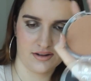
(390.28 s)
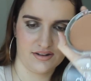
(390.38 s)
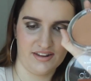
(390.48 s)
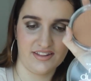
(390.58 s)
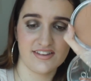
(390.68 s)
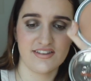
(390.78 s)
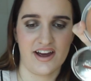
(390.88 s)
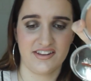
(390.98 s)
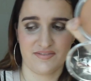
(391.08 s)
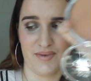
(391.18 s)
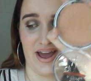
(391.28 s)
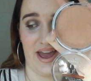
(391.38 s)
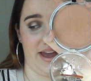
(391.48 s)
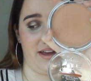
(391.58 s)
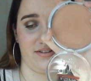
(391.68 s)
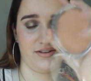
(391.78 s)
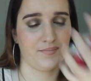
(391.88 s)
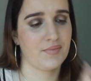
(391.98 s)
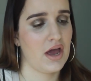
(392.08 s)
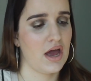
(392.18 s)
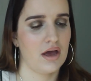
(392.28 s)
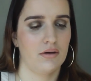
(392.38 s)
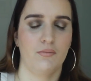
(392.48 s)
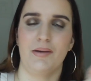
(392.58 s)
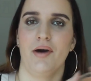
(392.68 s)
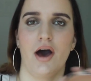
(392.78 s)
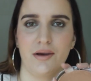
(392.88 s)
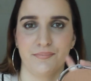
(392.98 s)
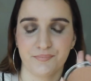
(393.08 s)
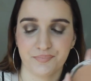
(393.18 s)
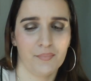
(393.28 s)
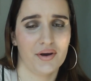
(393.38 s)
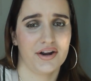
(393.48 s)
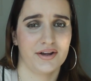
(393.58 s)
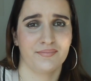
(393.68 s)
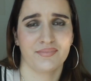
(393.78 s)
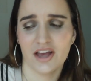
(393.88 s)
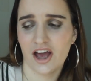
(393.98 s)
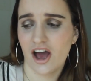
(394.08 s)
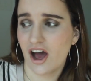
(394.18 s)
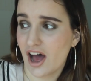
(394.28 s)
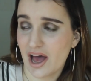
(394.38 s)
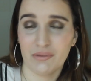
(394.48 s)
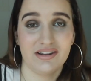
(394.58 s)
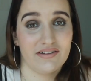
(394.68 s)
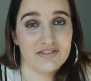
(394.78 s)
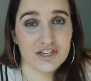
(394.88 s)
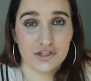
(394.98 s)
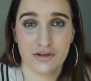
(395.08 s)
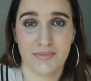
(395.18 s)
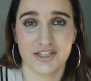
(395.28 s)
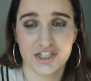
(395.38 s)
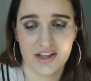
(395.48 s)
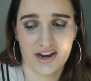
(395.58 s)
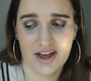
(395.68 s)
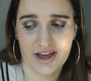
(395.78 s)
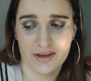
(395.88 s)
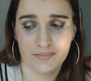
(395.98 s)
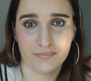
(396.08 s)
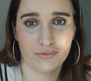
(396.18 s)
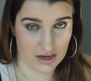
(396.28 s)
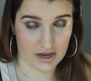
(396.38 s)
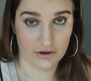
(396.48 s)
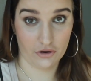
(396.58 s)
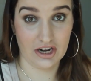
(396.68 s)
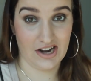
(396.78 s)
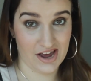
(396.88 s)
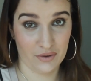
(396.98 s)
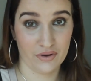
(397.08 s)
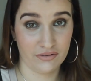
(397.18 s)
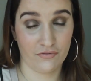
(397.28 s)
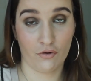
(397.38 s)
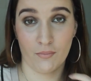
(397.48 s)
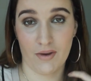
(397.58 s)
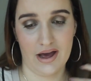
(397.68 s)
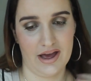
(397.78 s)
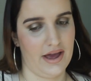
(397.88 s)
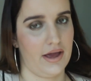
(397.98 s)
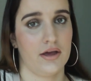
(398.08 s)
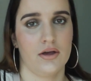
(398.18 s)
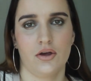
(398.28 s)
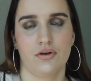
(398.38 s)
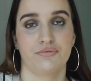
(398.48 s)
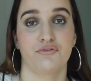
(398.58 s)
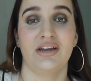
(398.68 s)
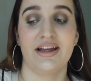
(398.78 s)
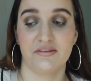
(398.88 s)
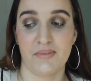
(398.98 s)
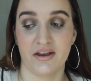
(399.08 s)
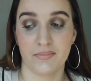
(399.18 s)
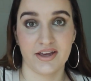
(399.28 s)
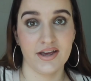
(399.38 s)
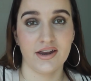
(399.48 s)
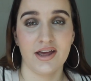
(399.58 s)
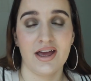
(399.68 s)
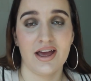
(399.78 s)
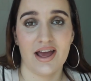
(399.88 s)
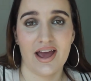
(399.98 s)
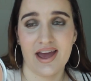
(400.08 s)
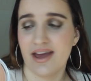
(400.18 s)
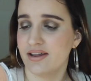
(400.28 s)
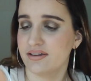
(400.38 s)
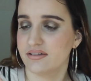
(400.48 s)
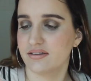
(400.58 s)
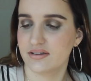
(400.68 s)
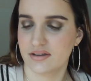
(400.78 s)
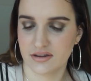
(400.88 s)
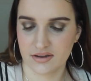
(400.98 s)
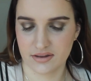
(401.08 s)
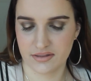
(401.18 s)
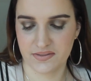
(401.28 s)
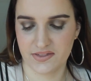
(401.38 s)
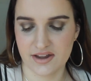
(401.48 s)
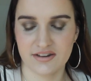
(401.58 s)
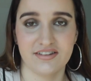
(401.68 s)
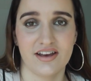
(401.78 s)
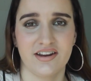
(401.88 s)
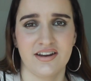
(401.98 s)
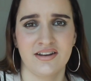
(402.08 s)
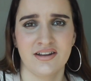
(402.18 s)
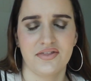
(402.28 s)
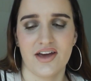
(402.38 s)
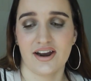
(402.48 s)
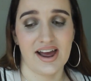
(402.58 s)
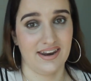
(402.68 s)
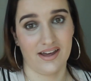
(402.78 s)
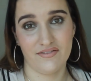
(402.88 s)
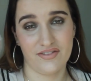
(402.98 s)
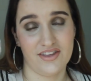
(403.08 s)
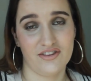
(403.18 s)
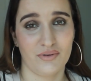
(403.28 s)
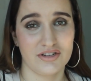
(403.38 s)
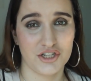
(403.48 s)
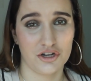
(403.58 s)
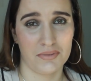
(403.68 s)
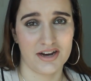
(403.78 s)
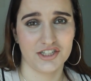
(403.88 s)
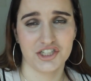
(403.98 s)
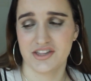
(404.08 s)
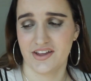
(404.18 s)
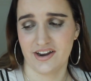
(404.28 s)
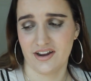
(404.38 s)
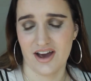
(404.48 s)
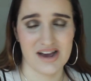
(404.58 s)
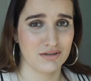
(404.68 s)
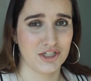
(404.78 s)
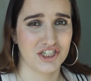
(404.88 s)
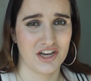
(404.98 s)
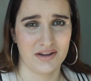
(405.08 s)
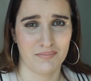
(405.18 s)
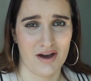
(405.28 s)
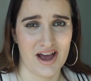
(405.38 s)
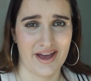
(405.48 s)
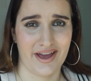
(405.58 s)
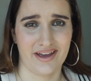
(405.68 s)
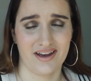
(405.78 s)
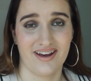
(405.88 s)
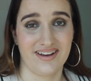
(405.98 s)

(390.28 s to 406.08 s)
It's like the size of my hand or my palm, but I loved it so much that I got a lighter one for my freelance makeup kit, and then decided that I loved this one so much that I was just gonna buy